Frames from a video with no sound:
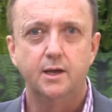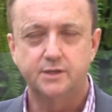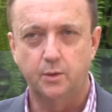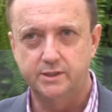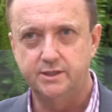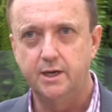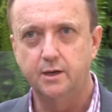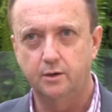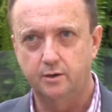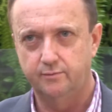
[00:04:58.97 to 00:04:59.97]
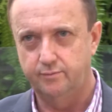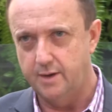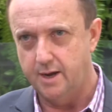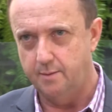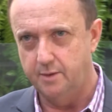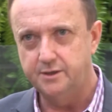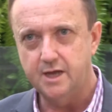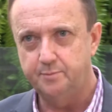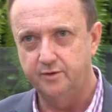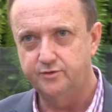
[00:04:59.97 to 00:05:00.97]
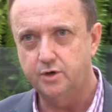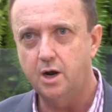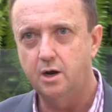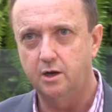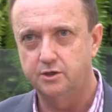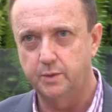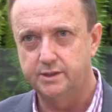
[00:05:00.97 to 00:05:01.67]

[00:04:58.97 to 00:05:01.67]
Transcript: So we're seeing a lot of adaptive trials, we're